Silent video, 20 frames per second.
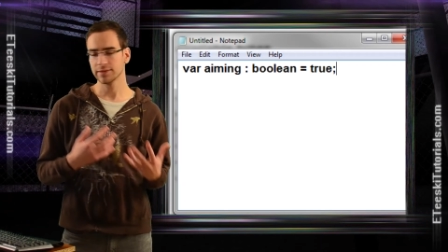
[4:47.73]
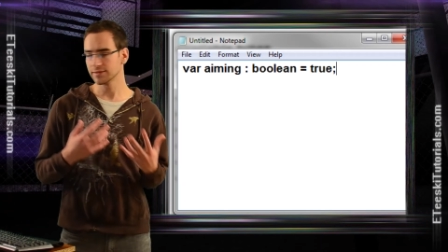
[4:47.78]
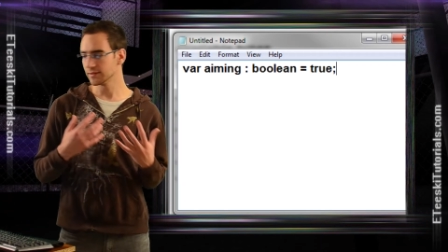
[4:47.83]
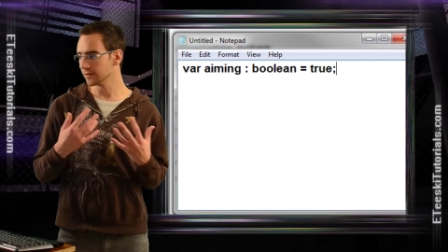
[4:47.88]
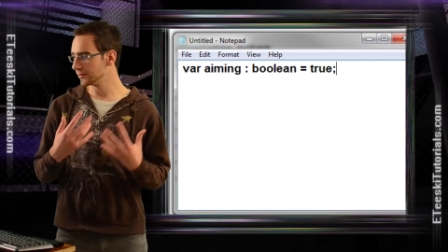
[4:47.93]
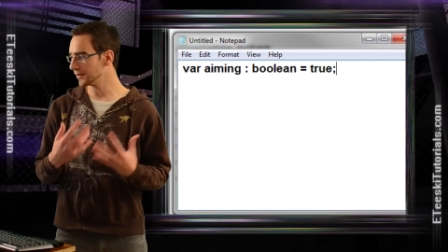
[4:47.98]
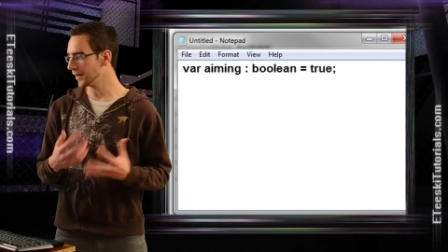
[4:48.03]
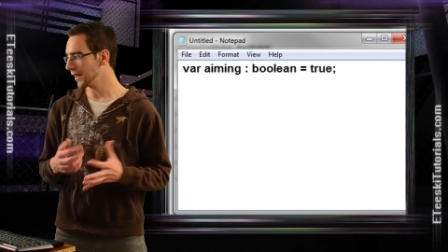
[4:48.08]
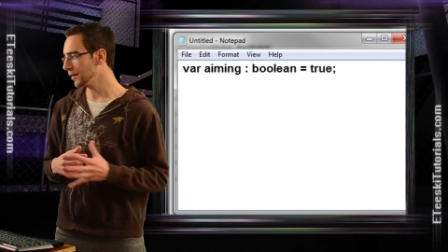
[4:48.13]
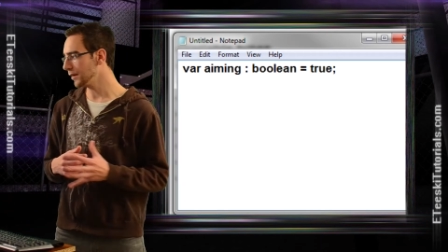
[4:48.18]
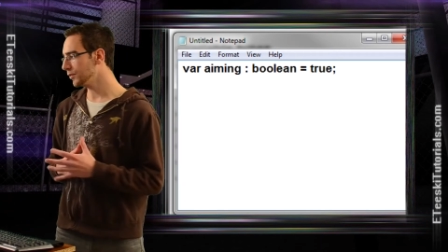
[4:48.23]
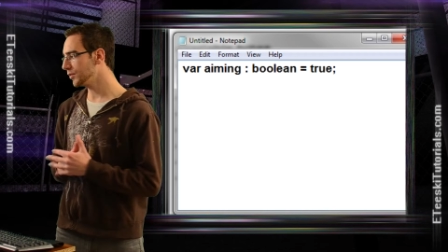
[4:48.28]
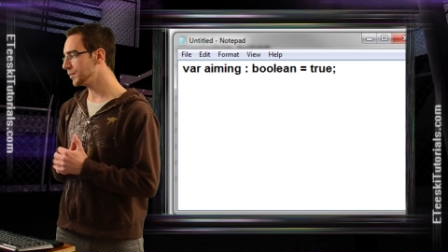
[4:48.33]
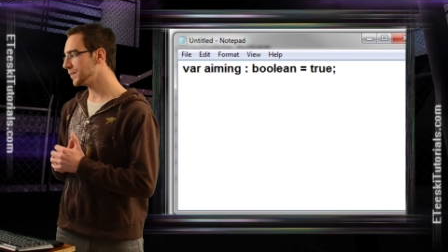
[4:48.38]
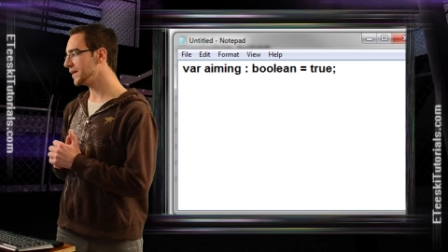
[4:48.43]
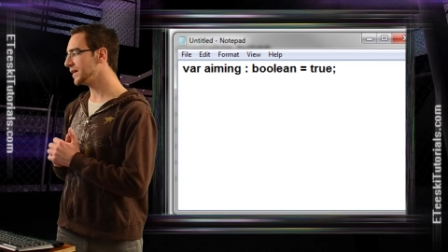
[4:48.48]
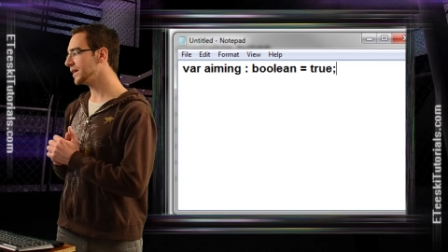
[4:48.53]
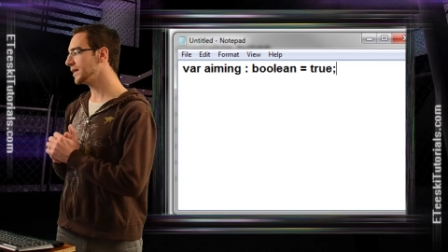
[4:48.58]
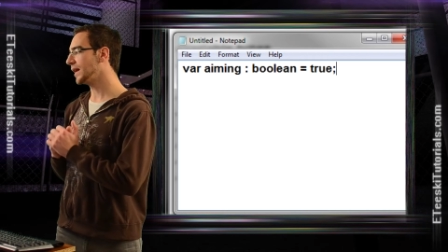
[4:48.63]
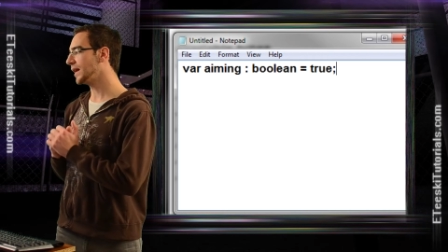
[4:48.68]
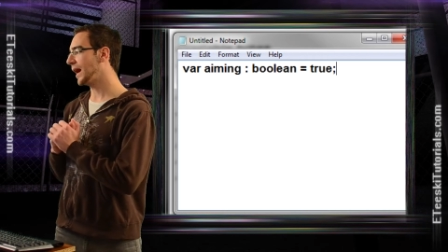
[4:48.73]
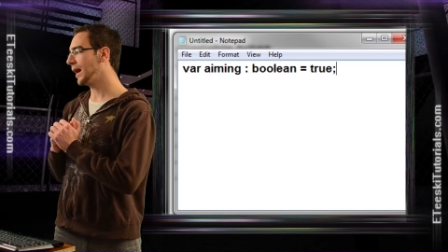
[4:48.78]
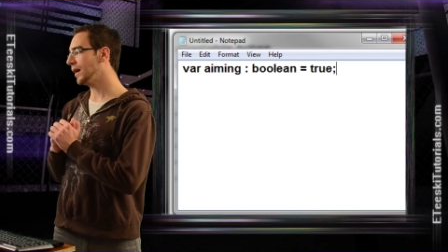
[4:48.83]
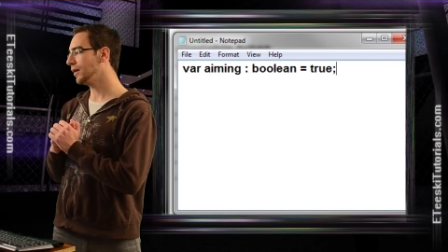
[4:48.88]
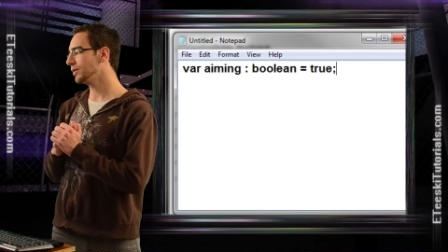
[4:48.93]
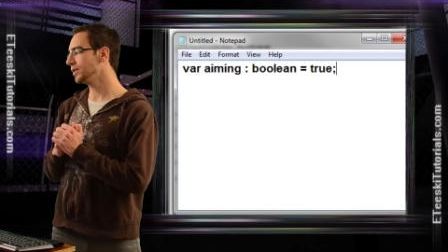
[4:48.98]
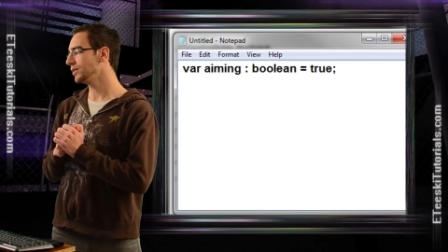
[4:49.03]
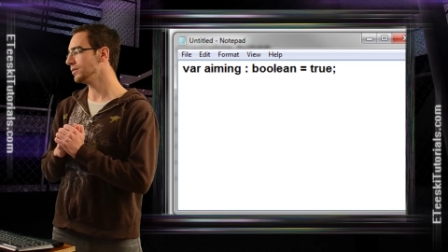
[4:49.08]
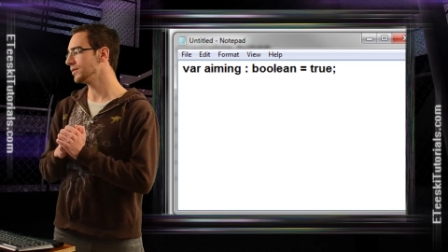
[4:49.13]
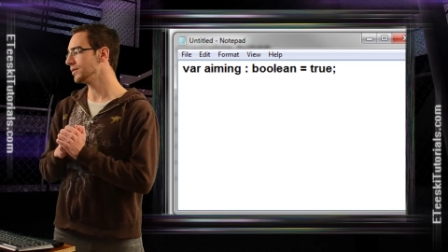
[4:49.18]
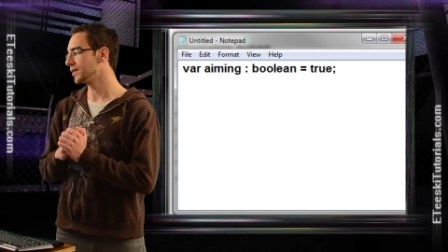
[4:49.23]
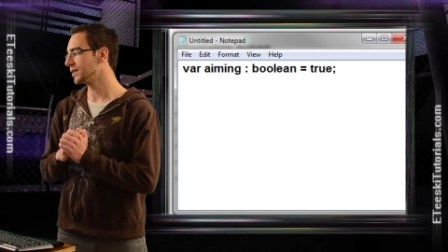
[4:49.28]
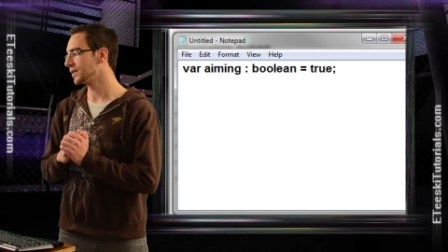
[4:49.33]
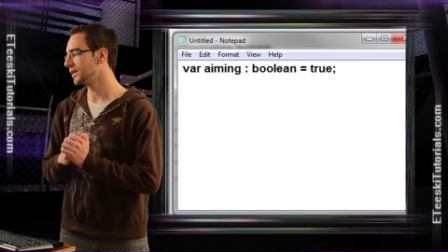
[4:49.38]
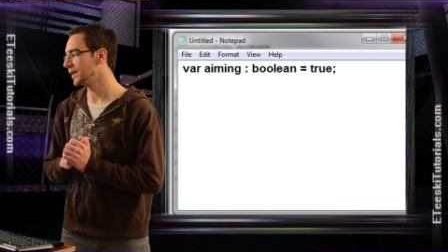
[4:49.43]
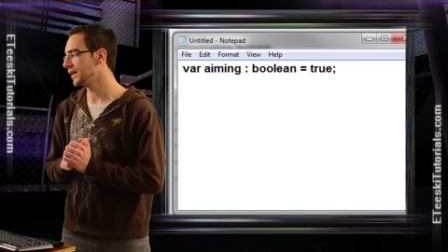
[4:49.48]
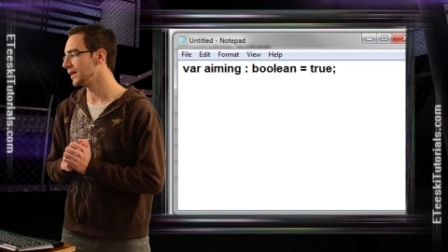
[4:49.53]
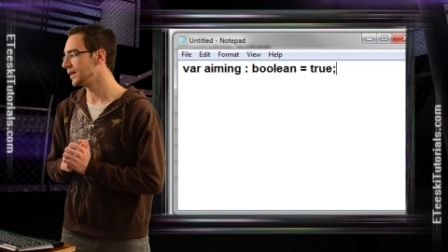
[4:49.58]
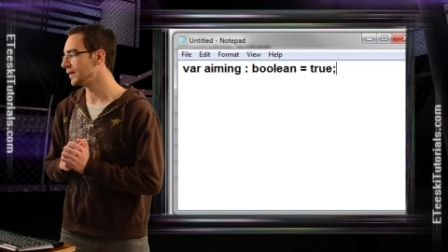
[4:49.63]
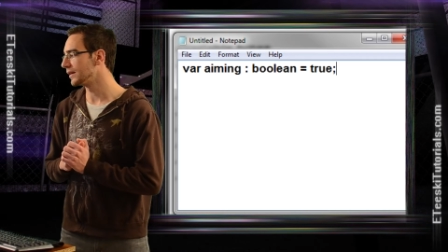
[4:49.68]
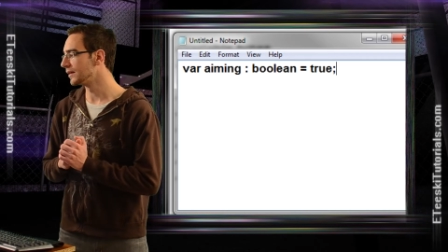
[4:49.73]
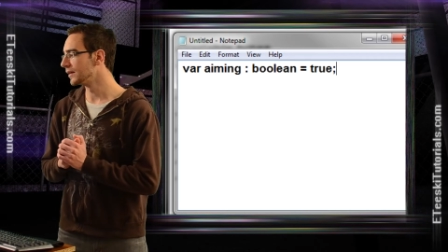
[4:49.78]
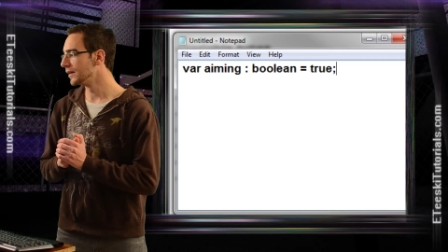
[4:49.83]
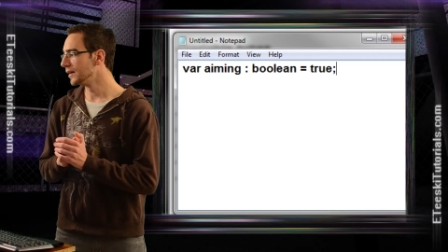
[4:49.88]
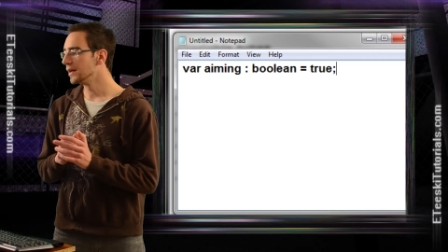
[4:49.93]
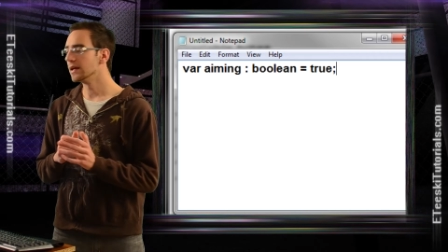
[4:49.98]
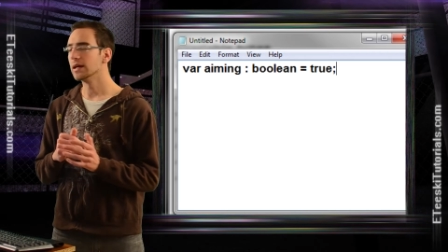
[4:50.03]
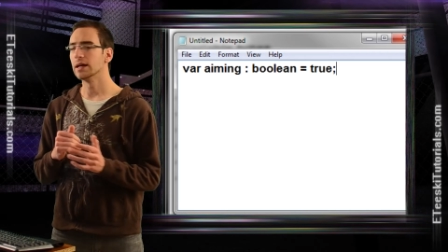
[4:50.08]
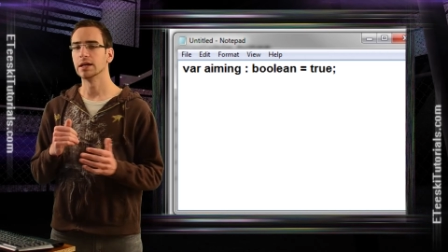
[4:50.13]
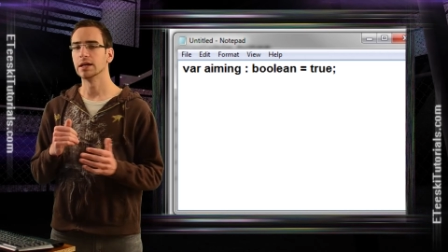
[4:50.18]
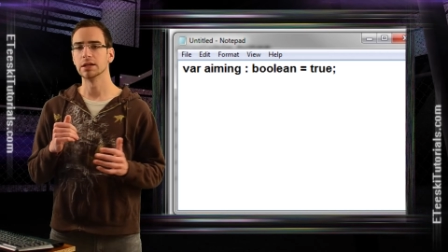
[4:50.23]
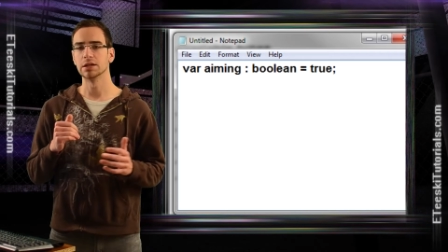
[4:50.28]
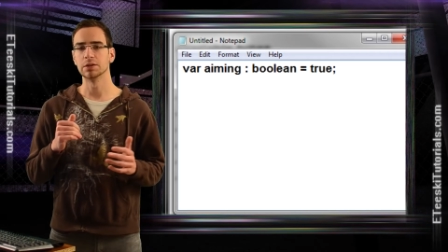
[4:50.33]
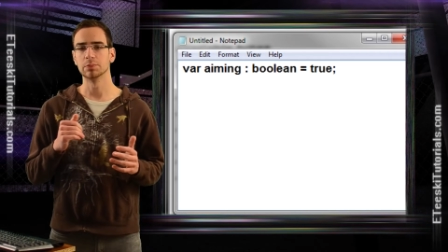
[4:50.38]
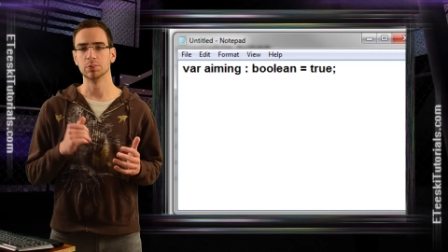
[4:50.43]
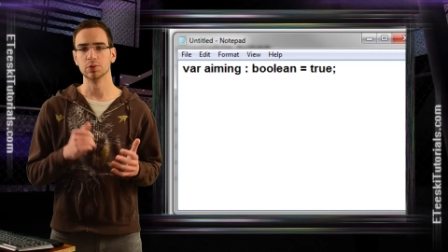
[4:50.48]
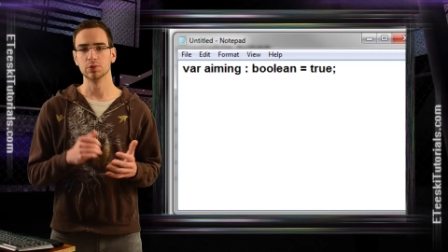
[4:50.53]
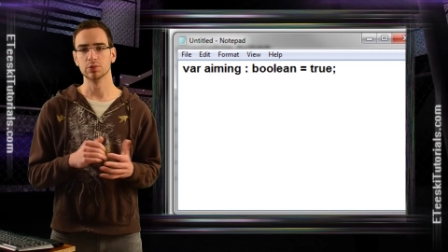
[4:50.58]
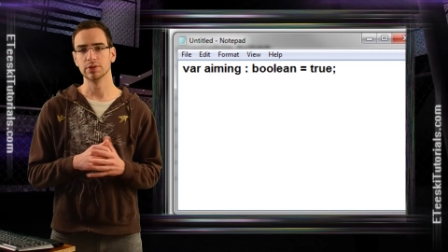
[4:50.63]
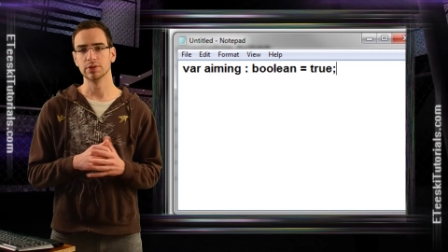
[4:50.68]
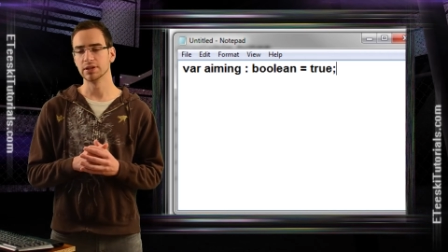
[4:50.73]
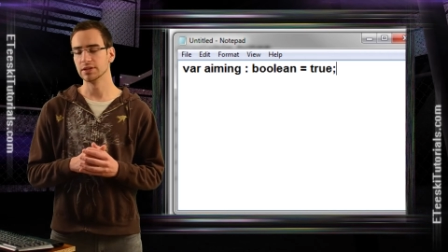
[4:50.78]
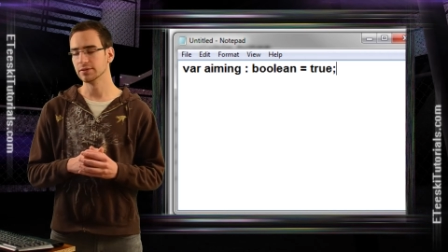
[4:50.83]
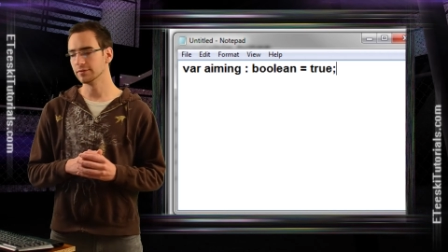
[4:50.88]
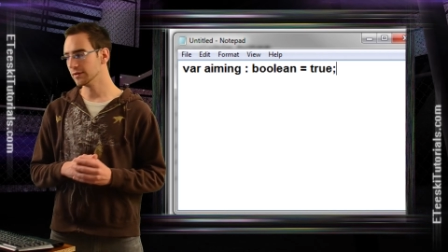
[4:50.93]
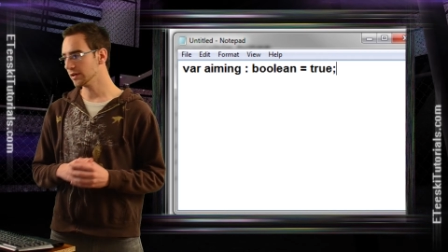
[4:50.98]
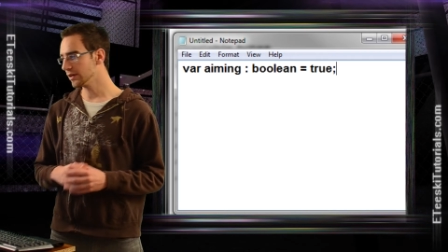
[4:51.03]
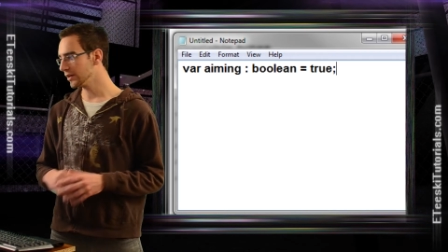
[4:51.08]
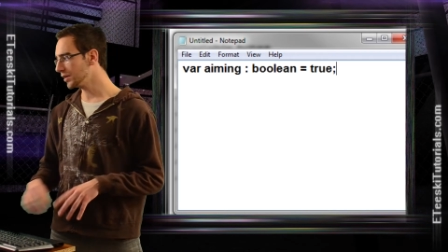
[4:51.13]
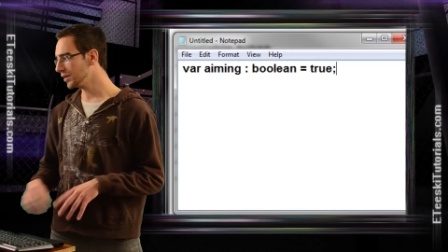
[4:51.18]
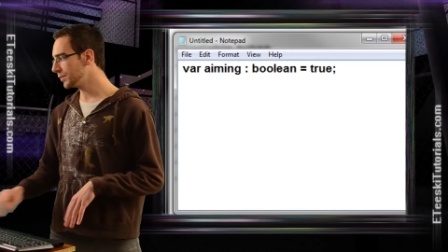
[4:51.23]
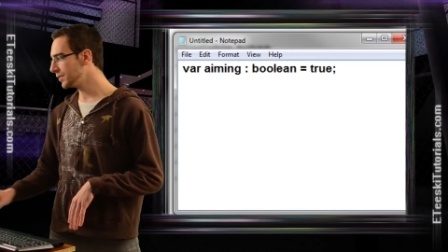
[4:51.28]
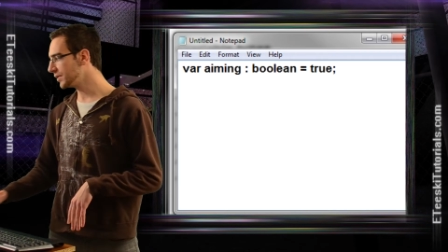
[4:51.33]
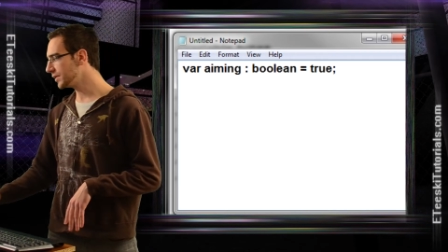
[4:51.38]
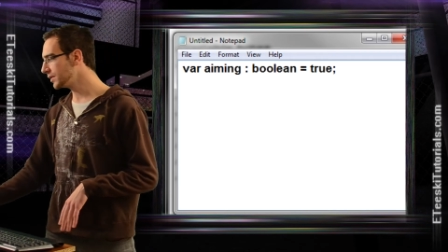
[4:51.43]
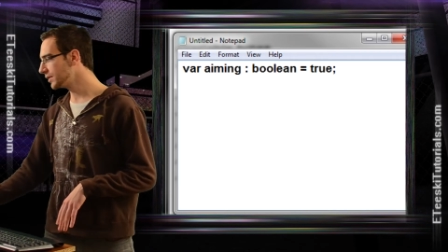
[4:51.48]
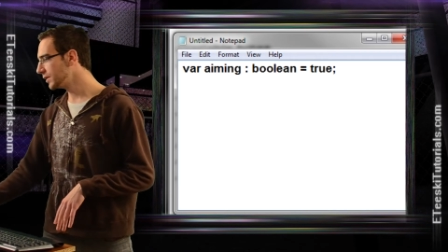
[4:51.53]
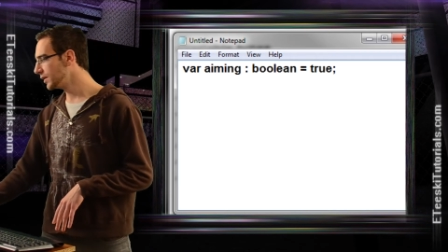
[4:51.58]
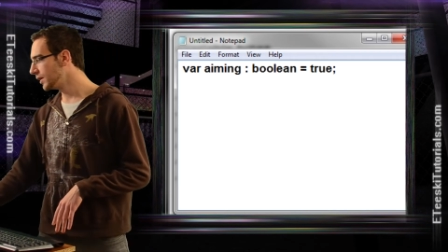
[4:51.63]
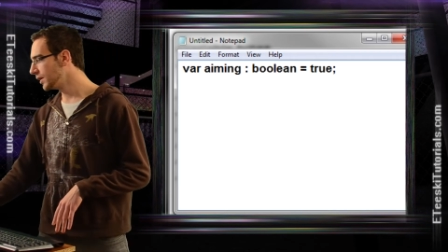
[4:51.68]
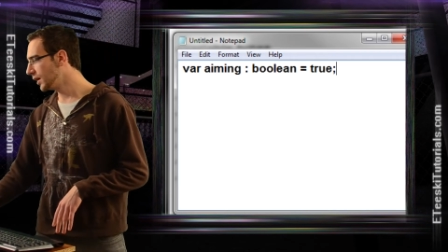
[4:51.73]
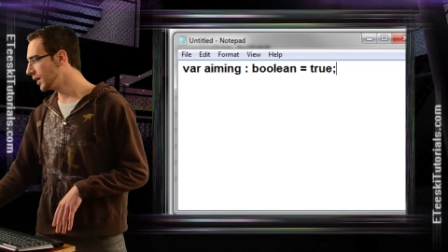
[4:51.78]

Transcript: So that would be how you declare a boolean variable.